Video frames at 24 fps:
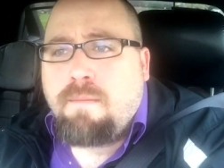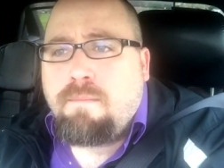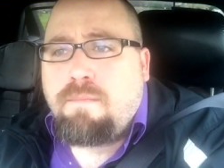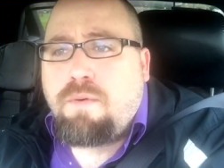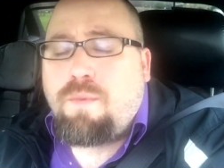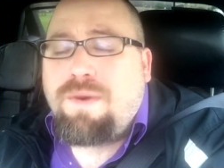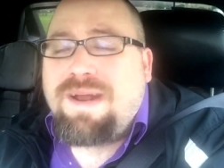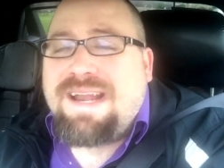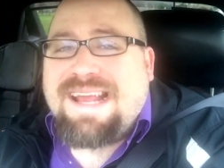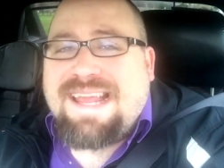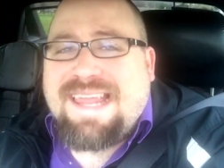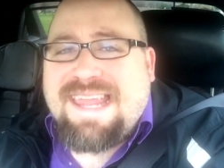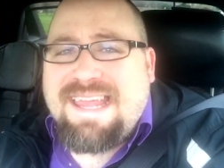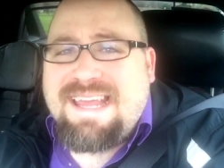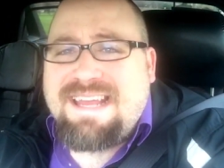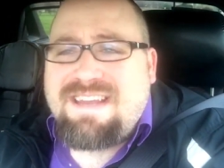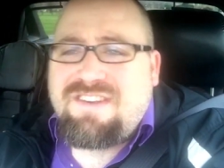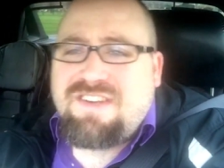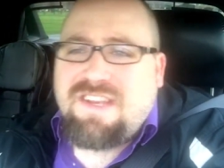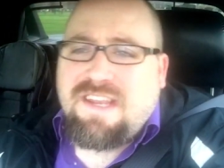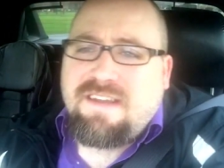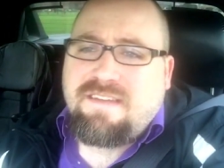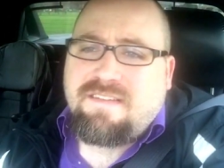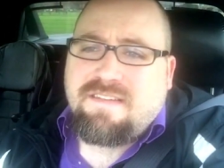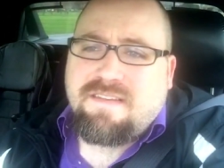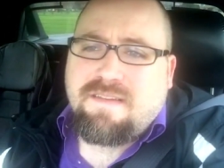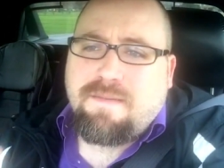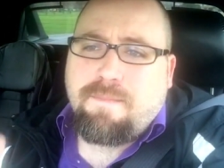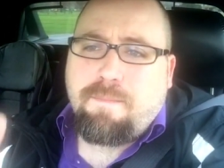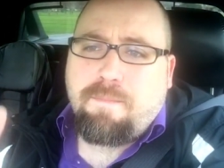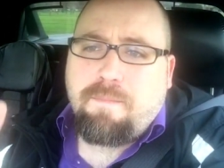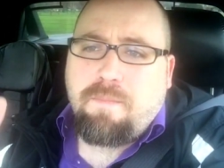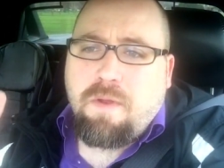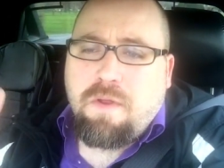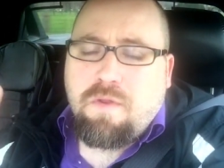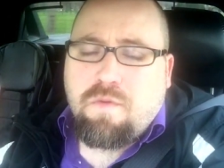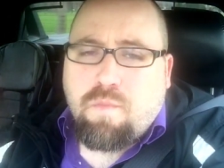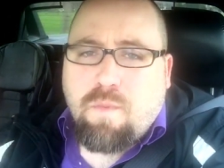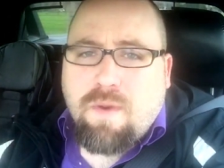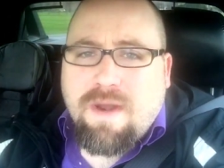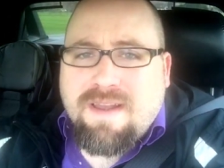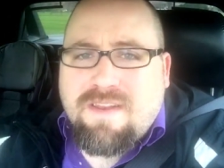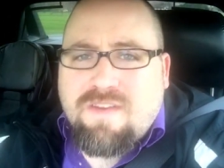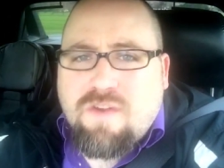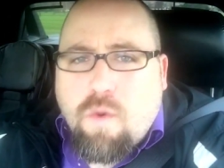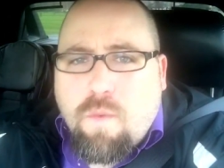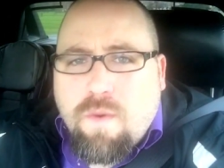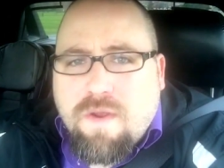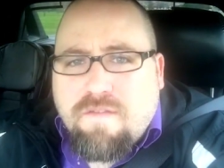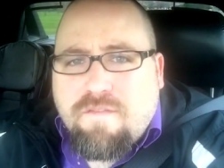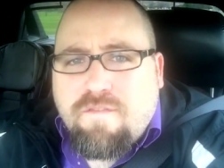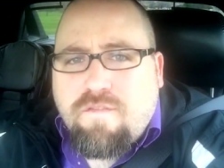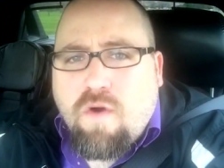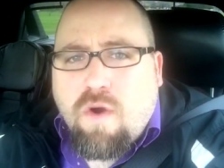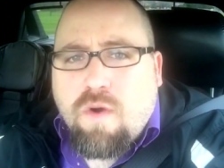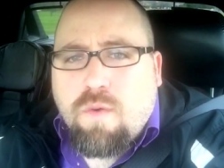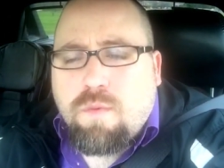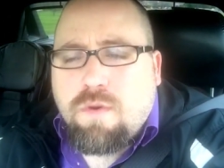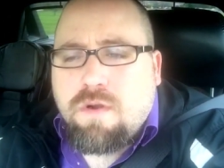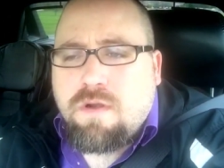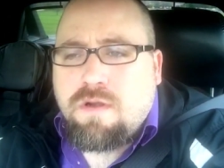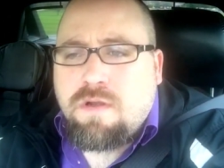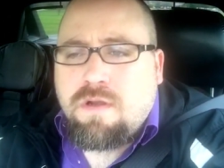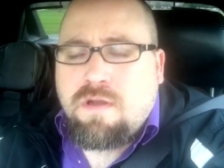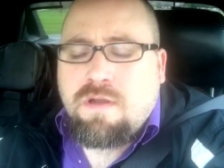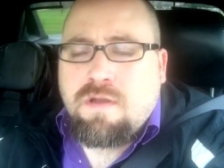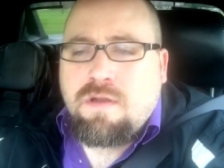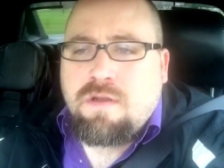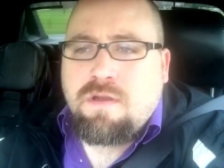But what I can change is the is what it's going forward.